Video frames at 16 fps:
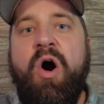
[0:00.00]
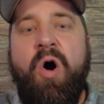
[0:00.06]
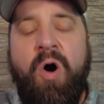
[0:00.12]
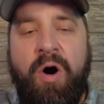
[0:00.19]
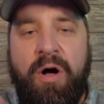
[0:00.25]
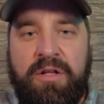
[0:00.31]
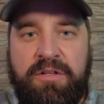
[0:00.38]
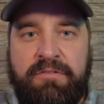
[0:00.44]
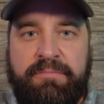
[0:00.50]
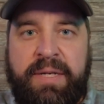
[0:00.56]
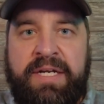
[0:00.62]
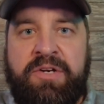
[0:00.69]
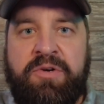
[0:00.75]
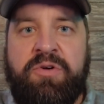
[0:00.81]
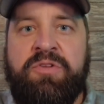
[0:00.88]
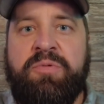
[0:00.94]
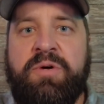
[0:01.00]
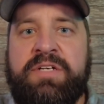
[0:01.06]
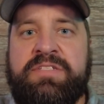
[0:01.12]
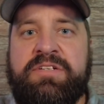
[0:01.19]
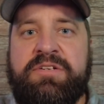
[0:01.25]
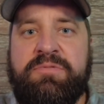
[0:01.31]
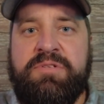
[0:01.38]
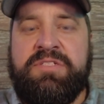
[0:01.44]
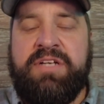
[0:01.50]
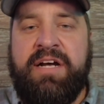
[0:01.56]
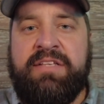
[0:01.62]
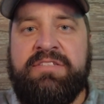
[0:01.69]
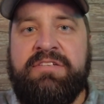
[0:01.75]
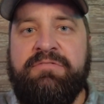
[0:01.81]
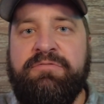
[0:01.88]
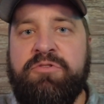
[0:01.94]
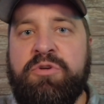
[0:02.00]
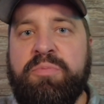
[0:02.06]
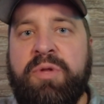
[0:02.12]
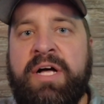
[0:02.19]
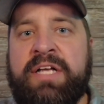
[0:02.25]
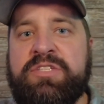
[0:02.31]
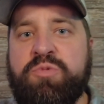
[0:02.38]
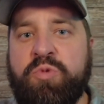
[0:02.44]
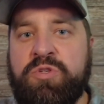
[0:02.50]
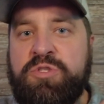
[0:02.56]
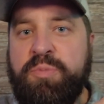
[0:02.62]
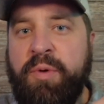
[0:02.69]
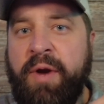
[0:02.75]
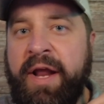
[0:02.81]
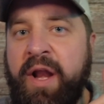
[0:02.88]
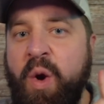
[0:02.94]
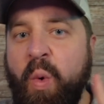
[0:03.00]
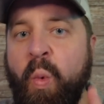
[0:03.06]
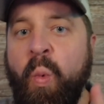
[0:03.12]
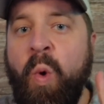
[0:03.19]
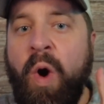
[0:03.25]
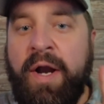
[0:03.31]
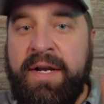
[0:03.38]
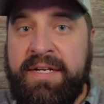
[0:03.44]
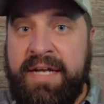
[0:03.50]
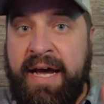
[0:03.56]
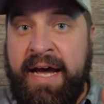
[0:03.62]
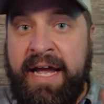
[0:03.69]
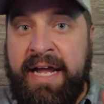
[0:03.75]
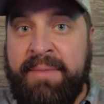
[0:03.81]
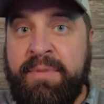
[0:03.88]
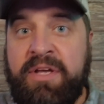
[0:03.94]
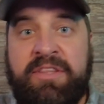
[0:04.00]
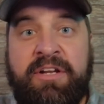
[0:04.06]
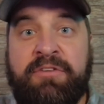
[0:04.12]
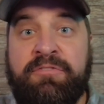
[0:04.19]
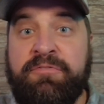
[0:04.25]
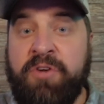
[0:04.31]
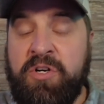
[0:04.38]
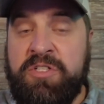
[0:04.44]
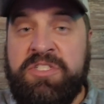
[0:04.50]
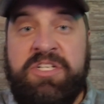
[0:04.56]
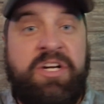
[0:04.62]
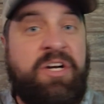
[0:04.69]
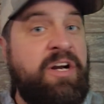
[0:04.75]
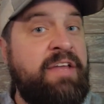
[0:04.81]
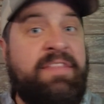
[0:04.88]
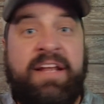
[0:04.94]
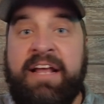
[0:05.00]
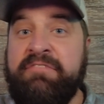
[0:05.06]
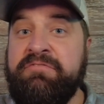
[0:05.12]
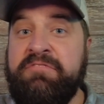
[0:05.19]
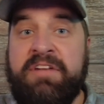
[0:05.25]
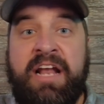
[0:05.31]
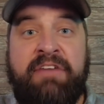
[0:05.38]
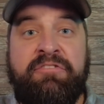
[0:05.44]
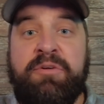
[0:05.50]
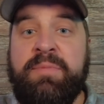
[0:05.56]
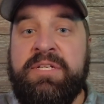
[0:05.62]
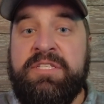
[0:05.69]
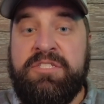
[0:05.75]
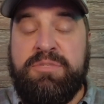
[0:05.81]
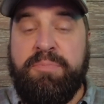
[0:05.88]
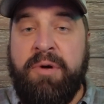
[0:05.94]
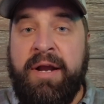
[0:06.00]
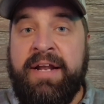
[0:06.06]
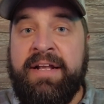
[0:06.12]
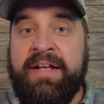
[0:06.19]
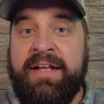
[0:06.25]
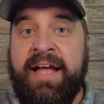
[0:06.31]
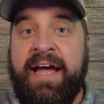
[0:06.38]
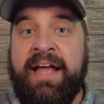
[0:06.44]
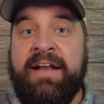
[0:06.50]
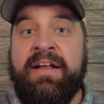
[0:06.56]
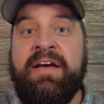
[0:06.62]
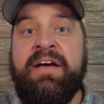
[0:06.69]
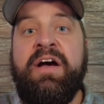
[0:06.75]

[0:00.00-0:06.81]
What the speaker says: All of my northwestern Wisconsin food plots were sprayed one time their first year and then have never been sprayed again.